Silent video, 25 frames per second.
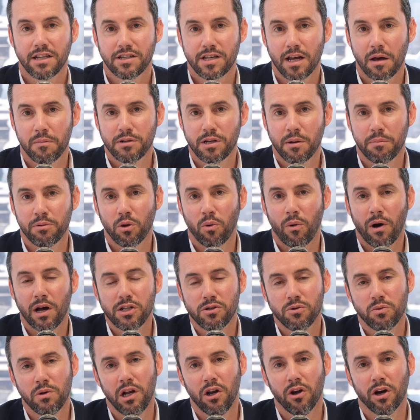sums up the
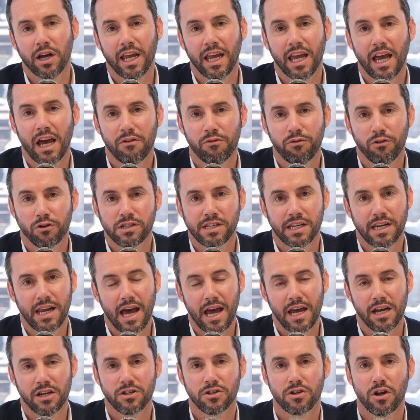ones we're looking at for
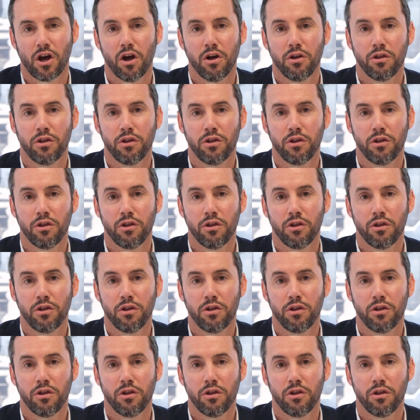today. So